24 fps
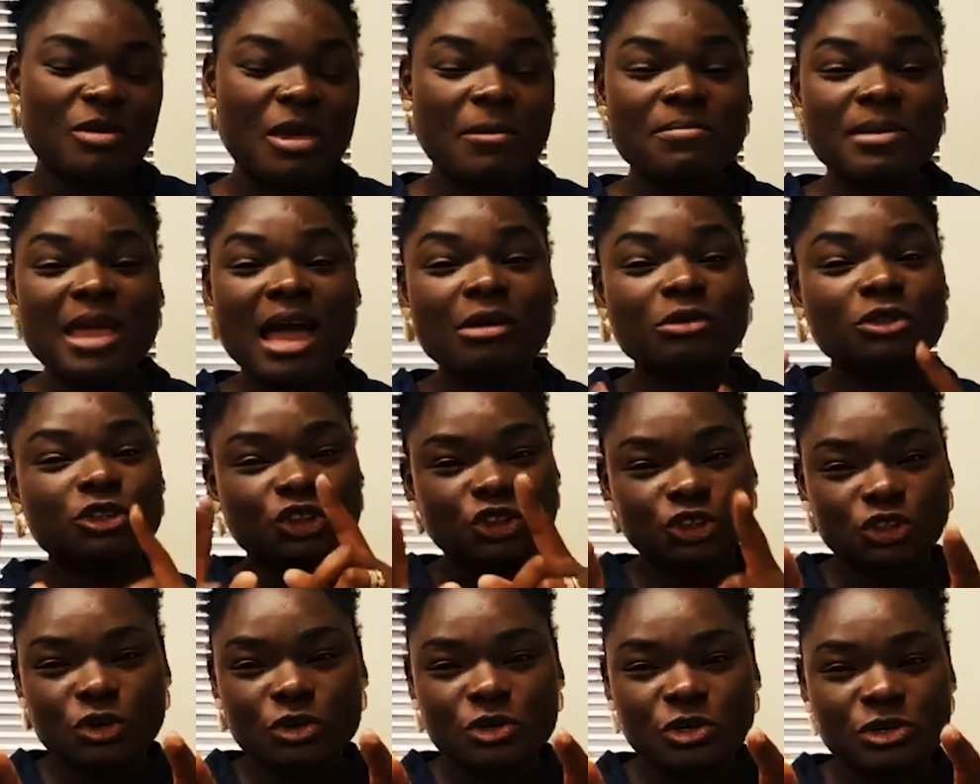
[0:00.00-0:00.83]
Maybe I'll
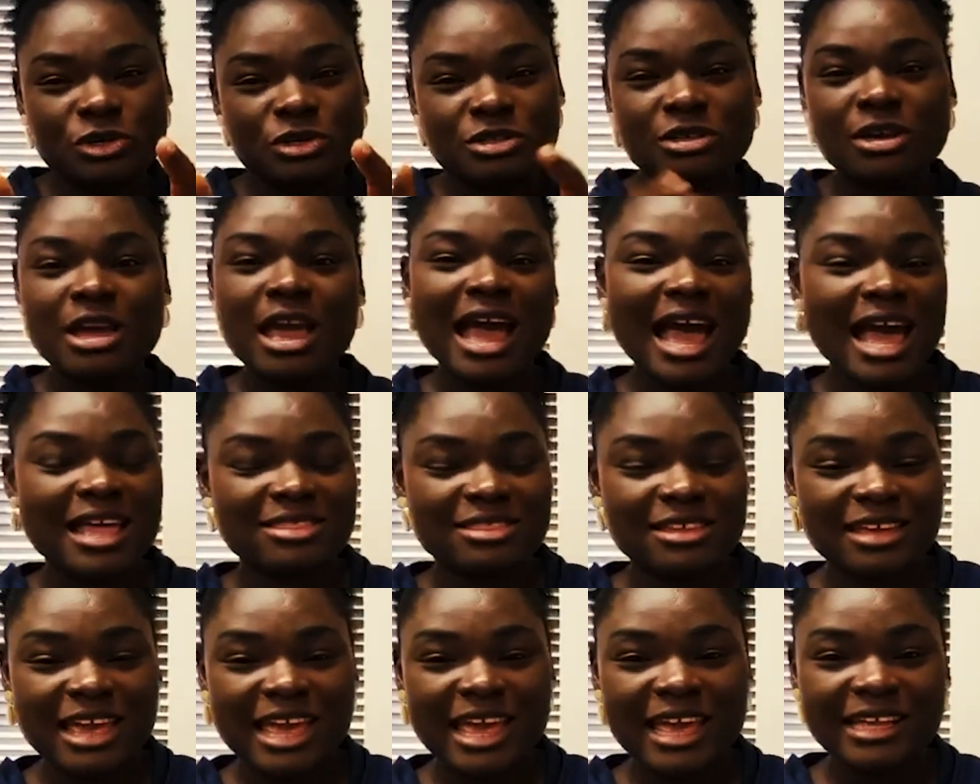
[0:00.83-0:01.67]
show you
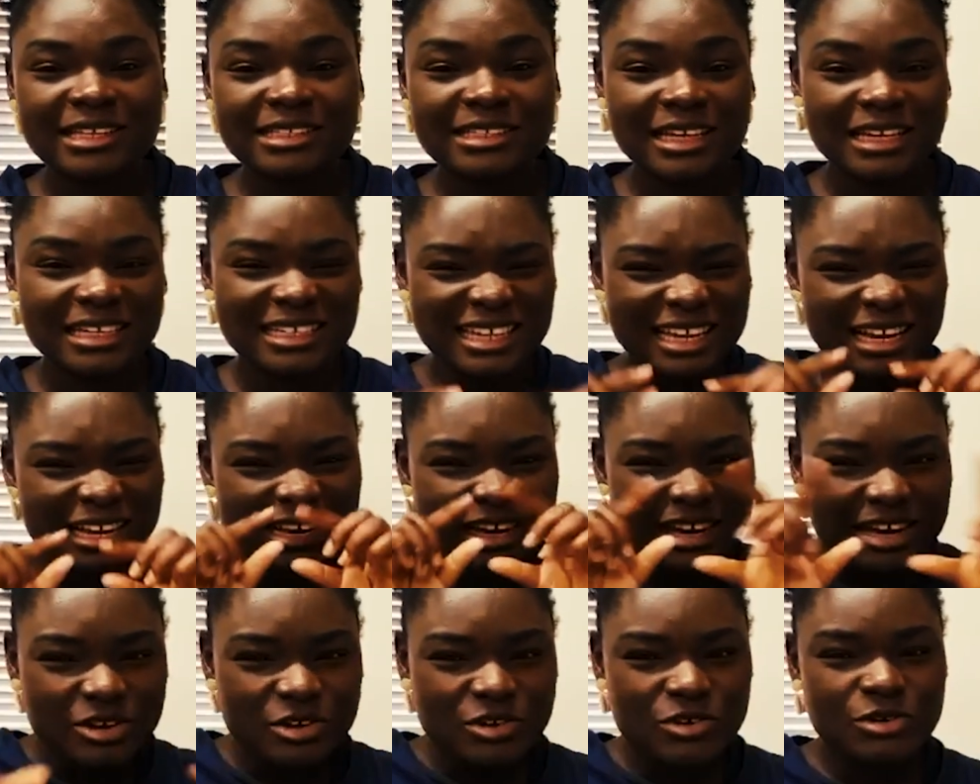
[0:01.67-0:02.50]
at the end the
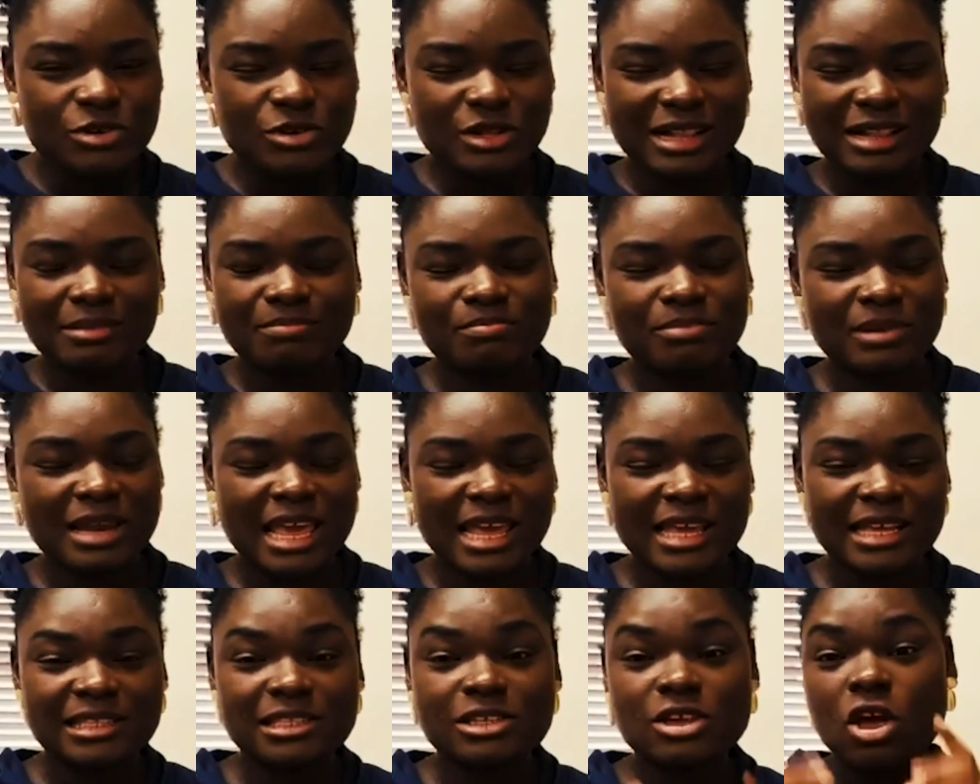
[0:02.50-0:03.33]
little
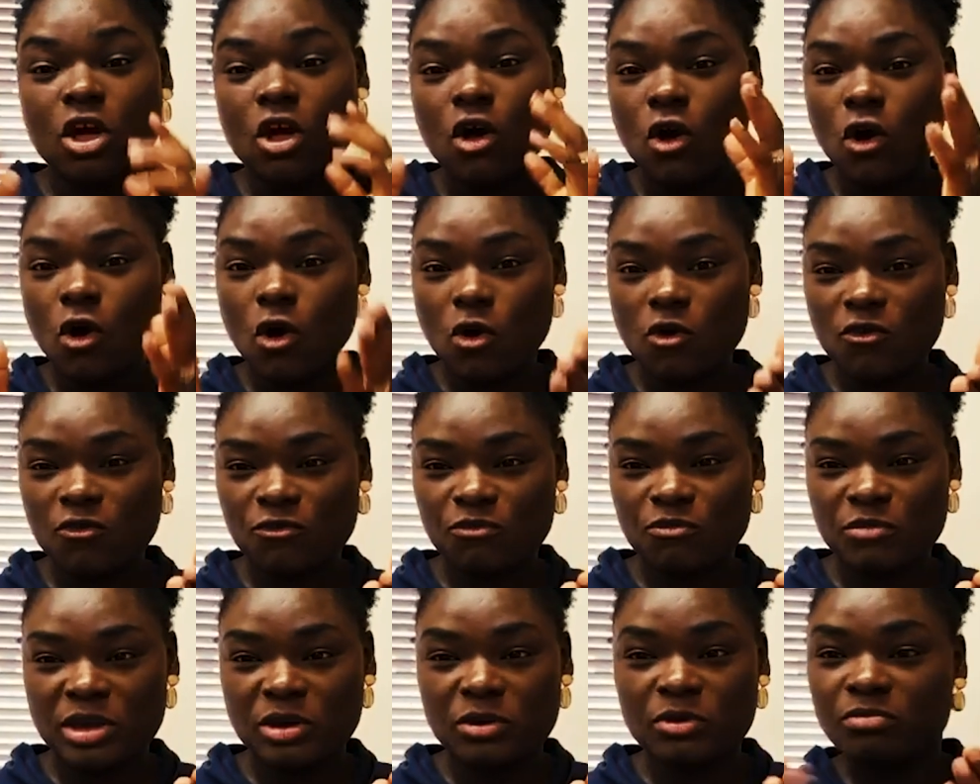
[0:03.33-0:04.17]
plate
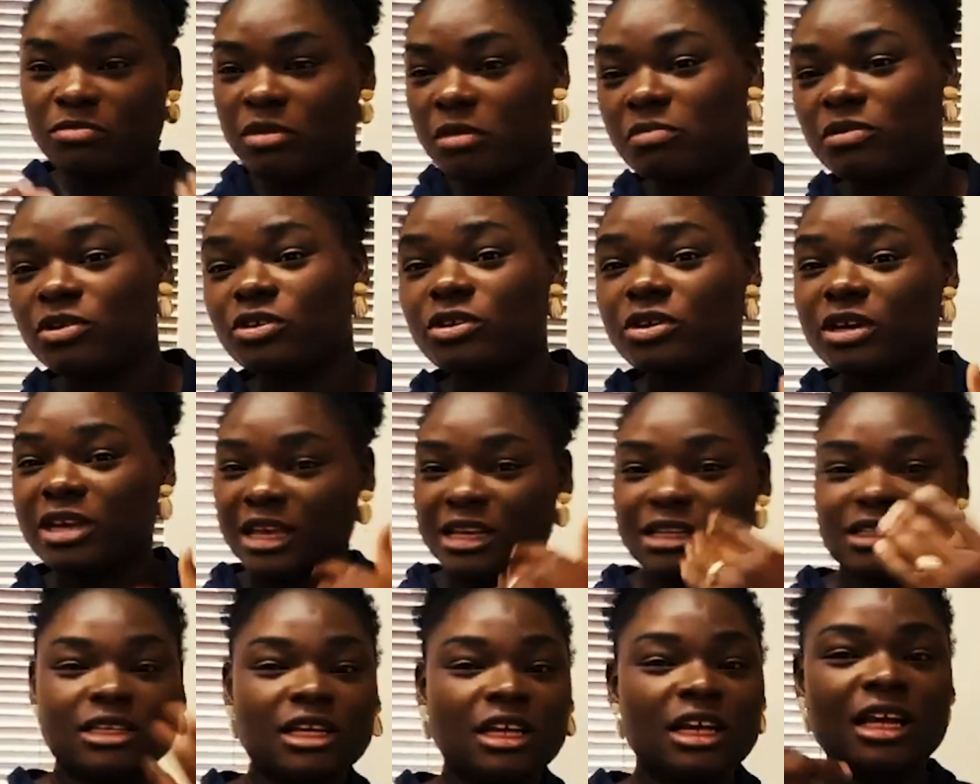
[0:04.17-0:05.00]
of meal. Maybe you
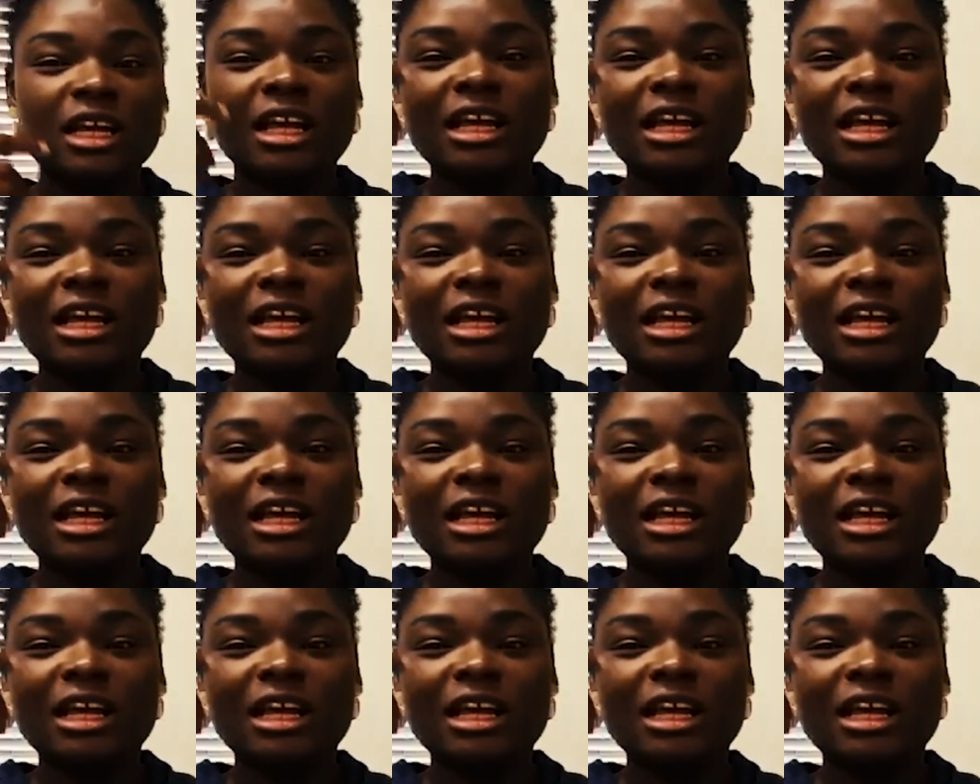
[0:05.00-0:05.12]
can